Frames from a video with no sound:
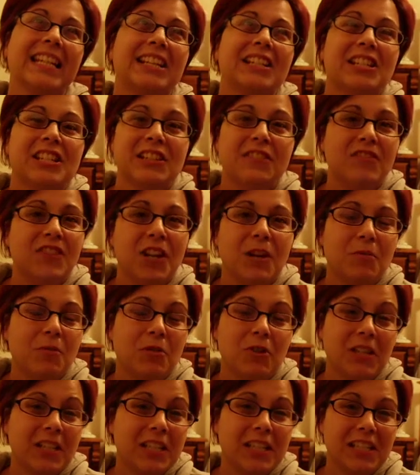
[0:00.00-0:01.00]
a stuffed animal
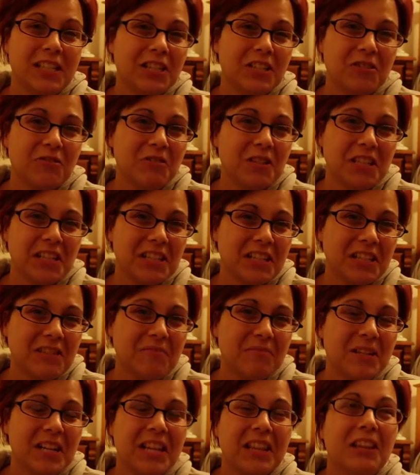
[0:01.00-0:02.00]
because he doesn't do anything,
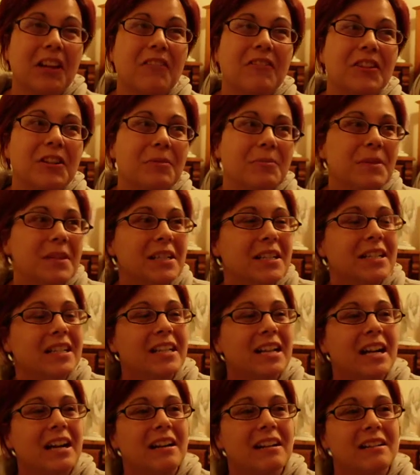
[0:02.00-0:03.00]
but I love him.
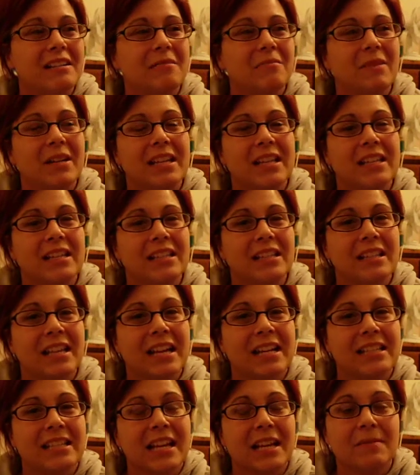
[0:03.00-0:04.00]
Um, and a
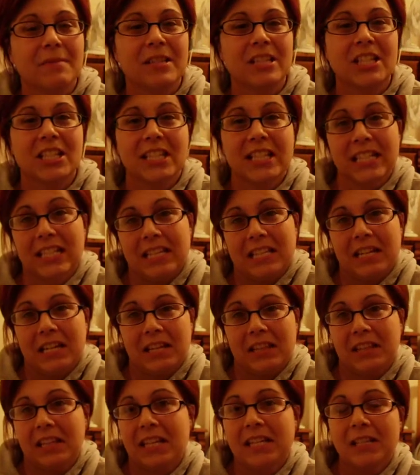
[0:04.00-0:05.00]
lot of times he just
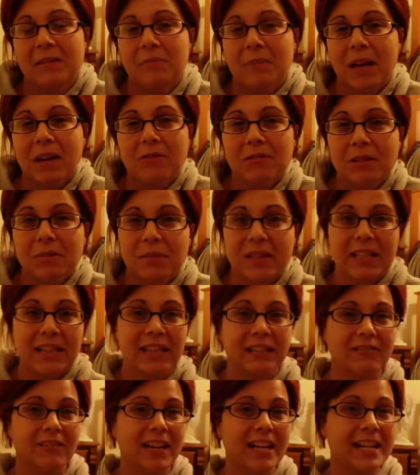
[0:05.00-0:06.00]
lays in bed with me.
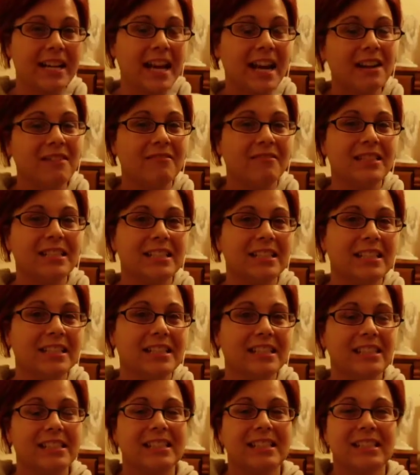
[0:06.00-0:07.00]
Like right now, he's,
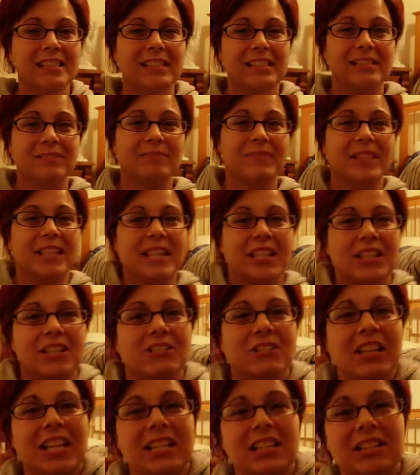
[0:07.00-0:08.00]
let me take you
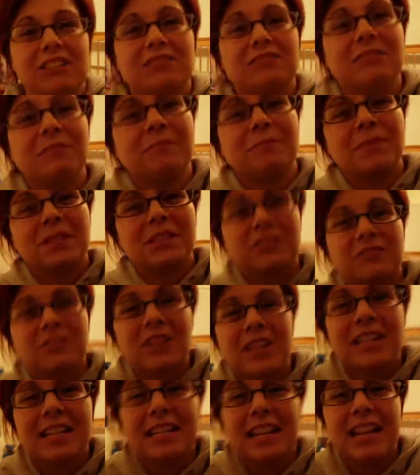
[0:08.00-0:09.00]
guys to him because
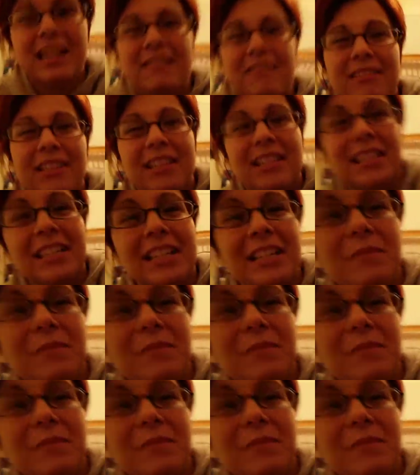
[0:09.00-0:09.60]
right now he's laying in